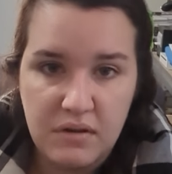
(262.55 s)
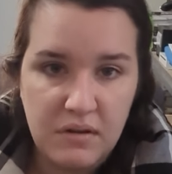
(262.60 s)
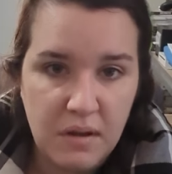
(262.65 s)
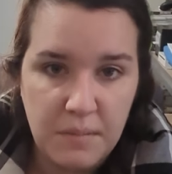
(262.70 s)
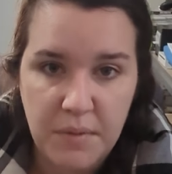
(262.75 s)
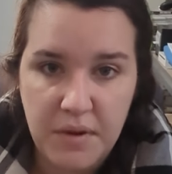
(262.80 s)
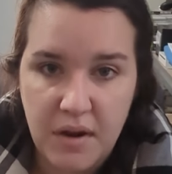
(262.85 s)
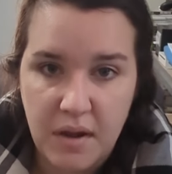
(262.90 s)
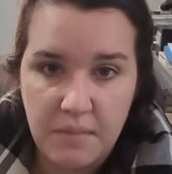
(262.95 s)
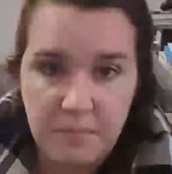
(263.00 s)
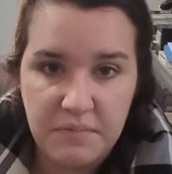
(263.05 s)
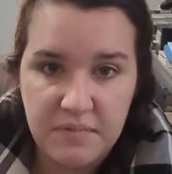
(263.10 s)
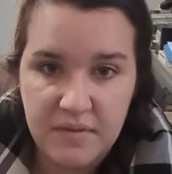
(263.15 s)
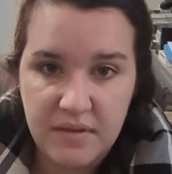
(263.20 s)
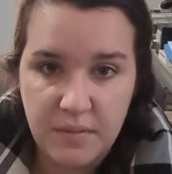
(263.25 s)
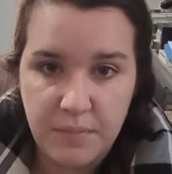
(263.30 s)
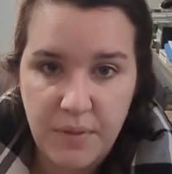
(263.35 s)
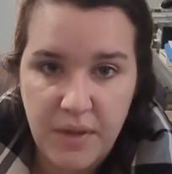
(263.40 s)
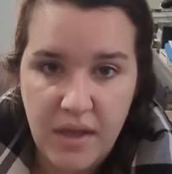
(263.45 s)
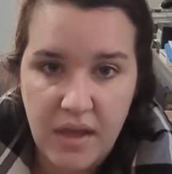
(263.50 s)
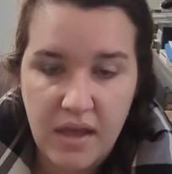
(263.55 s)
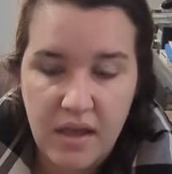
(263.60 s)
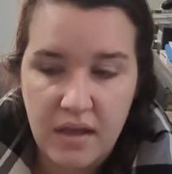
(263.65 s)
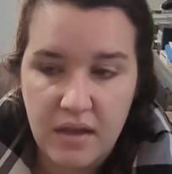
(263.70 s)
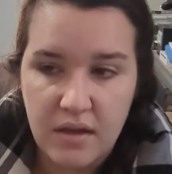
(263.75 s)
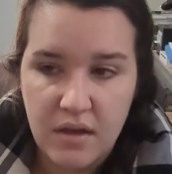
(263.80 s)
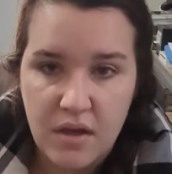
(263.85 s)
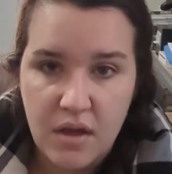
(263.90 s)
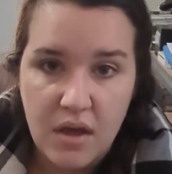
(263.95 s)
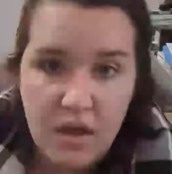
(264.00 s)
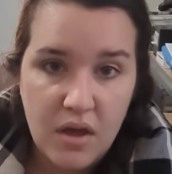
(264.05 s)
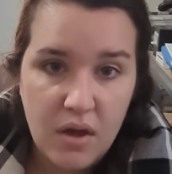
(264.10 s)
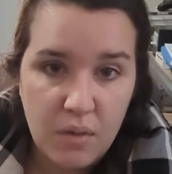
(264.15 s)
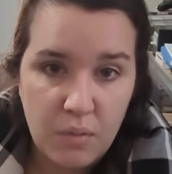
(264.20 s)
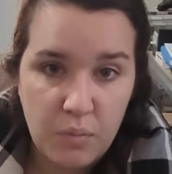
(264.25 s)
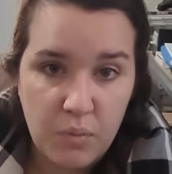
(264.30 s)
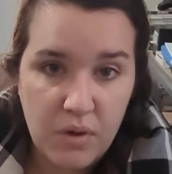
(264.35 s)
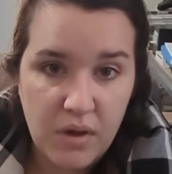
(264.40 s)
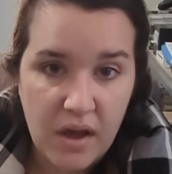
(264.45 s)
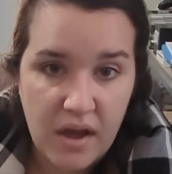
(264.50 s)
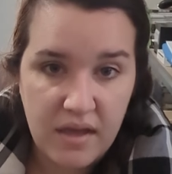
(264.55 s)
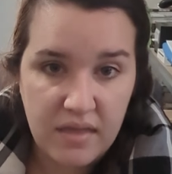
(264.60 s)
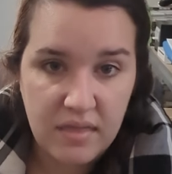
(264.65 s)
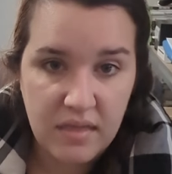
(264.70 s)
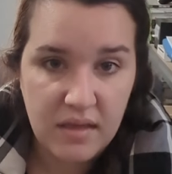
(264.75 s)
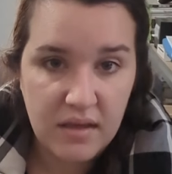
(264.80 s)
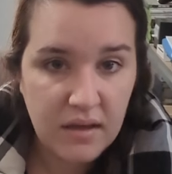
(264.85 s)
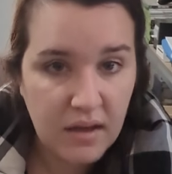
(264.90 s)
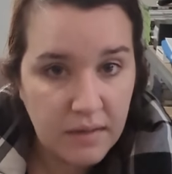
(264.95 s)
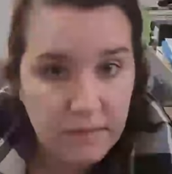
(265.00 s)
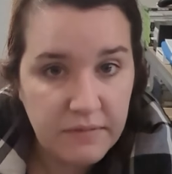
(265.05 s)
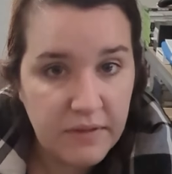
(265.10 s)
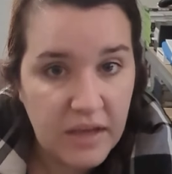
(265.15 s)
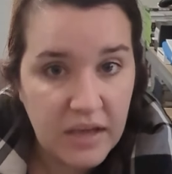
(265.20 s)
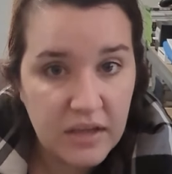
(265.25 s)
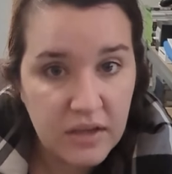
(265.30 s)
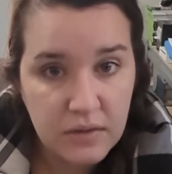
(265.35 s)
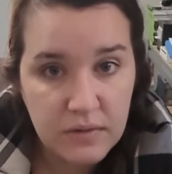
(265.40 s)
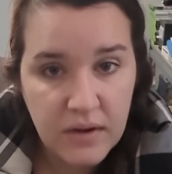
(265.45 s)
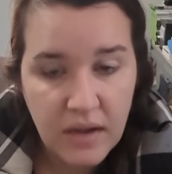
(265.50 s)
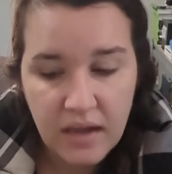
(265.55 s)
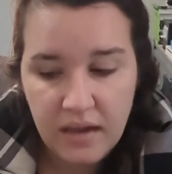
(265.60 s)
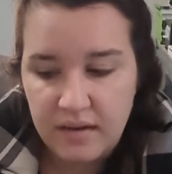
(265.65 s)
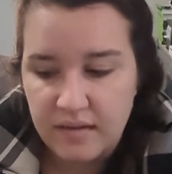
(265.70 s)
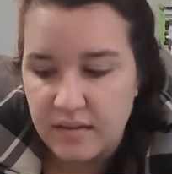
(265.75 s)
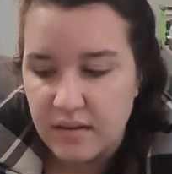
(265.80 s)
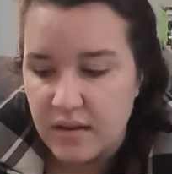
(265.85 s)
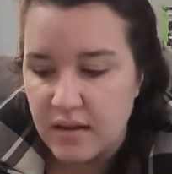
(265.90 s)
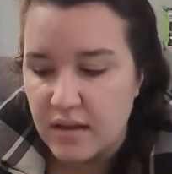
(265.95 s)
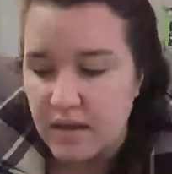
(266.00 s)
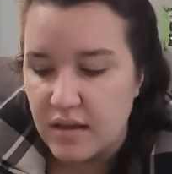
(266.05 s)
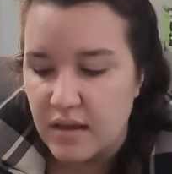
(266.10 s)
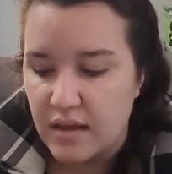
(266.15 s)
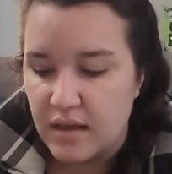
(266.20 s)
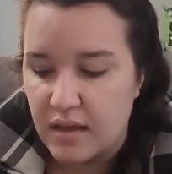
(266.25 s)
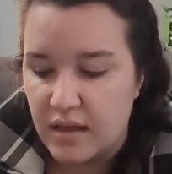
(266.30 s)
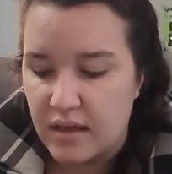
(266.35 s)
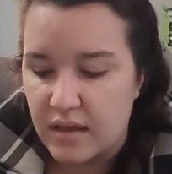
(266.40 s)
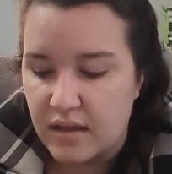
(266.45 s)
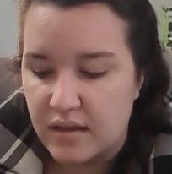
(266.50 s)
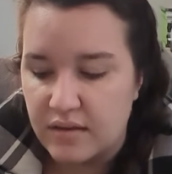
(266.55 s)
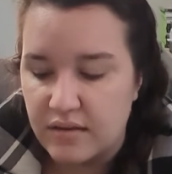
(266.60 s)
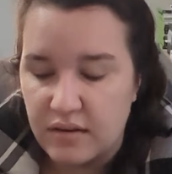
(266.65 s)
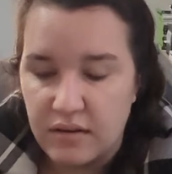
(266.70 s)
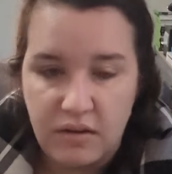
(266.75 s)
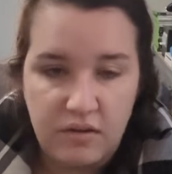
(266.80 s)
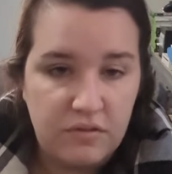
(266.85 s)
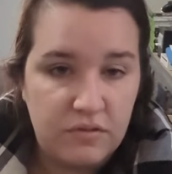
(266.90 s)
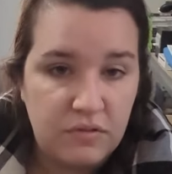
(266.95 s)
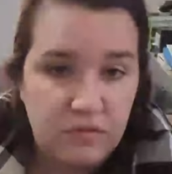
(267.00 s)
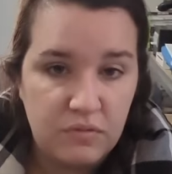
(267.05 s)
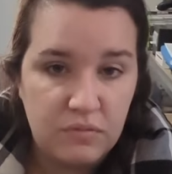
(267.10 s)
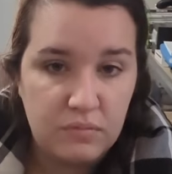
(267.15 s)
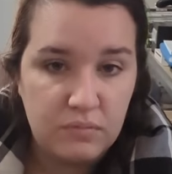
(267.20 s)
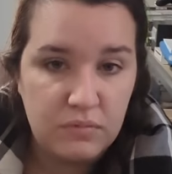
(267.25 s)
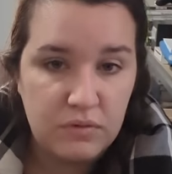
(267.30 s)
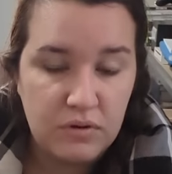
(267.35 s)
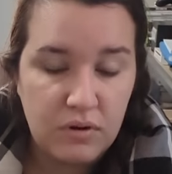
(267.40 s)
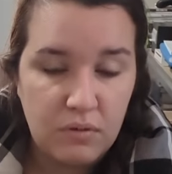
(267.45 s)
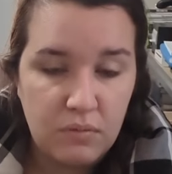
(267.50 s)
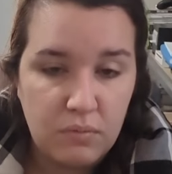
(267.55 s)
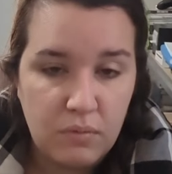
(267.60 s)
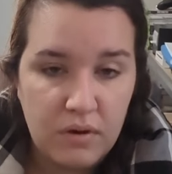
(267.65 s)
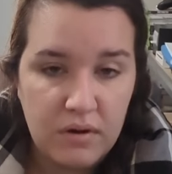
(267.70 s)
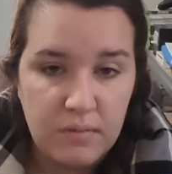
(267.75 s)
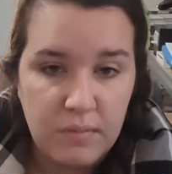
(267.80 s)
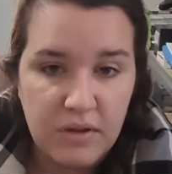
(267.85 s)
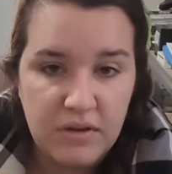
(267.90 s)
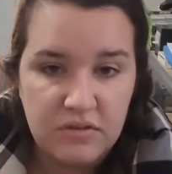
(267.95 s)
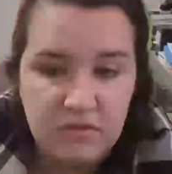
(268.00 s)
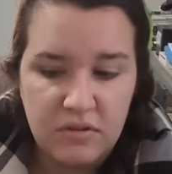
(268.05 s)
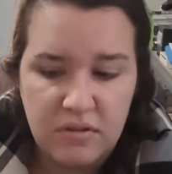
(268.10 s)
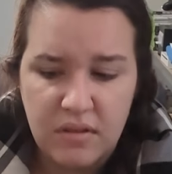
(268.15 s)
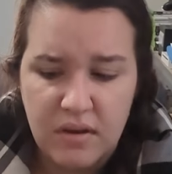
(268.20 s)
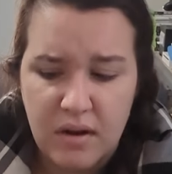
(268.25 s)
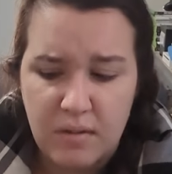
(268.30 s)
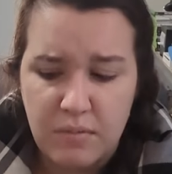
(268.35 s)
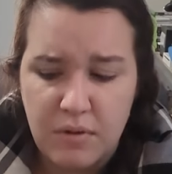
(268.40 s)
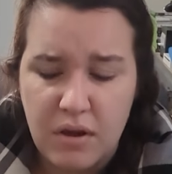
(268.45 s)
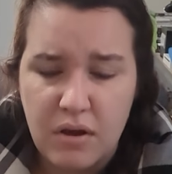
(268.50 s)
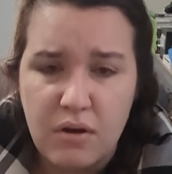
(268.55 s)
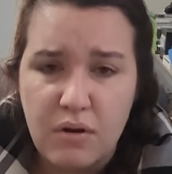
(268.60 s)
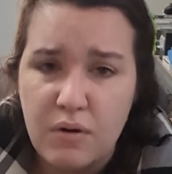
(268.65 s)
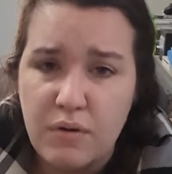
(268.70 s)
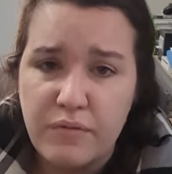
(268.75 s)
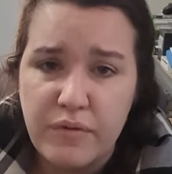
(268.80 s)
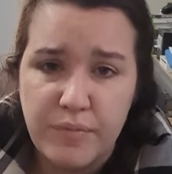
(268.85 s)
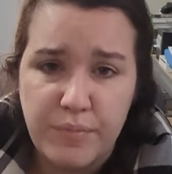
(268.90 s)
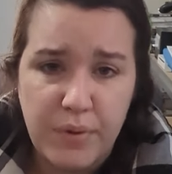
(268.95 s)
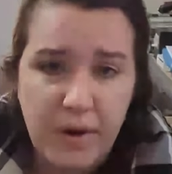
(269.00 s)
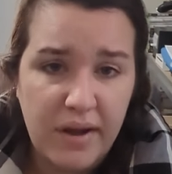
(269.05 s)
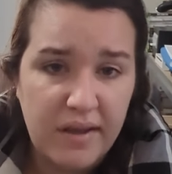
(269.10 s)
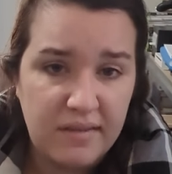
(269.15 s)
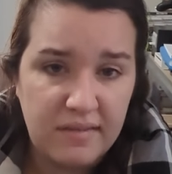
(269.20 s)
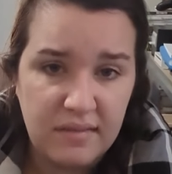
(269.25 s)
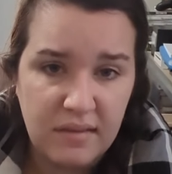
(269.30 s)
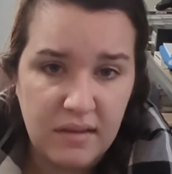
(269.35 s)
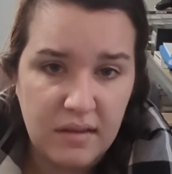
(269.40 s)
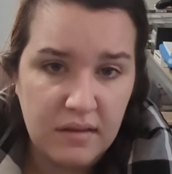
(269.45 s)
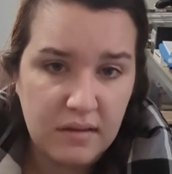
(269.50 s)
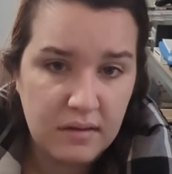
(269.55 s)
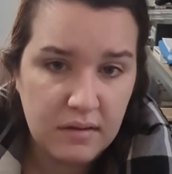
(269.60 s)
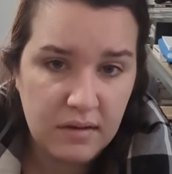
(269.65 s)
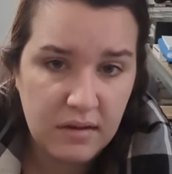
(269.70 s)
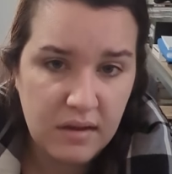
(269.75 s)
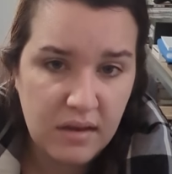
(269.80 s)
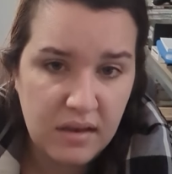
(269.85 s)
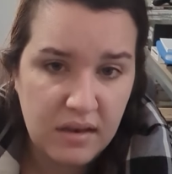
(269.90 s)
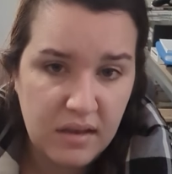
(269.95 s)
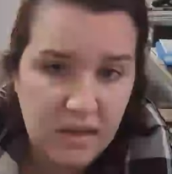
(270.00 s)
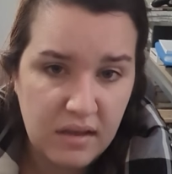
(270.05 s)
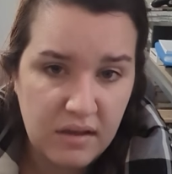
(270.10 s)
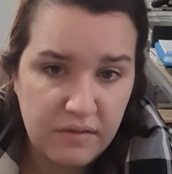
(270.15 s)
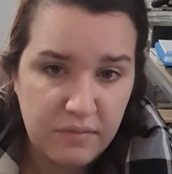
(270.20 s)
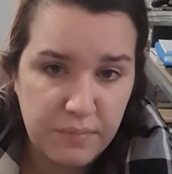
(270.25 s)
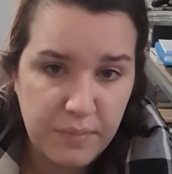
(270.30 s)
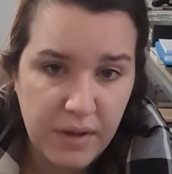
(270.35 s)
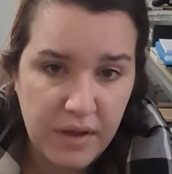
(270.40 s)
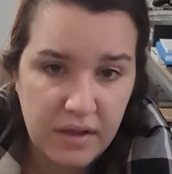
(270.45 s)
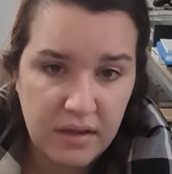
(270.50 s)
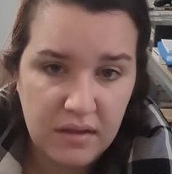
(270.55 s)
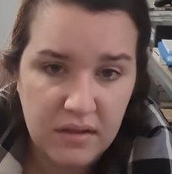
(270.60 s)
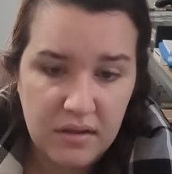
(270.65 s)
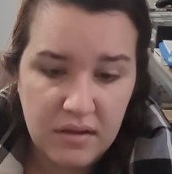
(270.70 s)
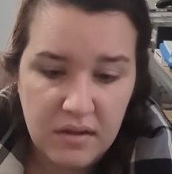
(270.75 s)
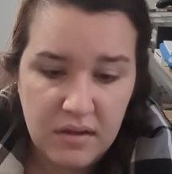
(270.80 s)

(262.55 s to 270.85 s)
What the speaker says: I mean, I'm still paying what I think I'm valued at, and I also, you know, want to make sure that I'm not overpricing any of my